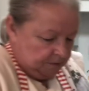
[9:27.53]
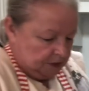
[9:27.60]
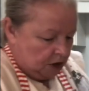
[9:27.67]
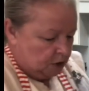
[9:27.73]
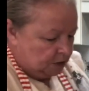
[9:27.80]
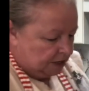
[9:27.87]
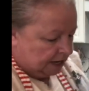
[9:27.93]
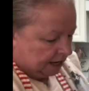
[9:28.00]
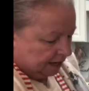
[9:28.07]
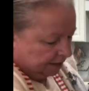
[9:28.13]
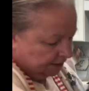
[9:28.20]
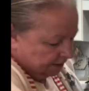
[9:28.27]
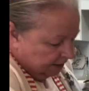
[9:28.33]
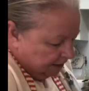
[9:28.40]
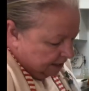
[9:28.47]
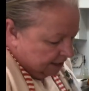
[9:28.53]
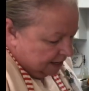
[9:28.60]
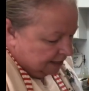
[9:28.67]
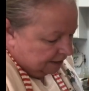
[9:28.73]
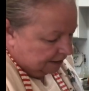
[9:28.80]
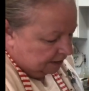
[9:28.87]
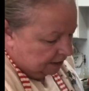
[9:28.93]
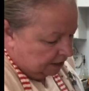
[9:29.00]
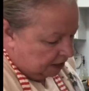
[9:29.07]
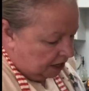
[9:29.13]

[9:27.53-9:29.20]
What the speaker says: Okay, see this?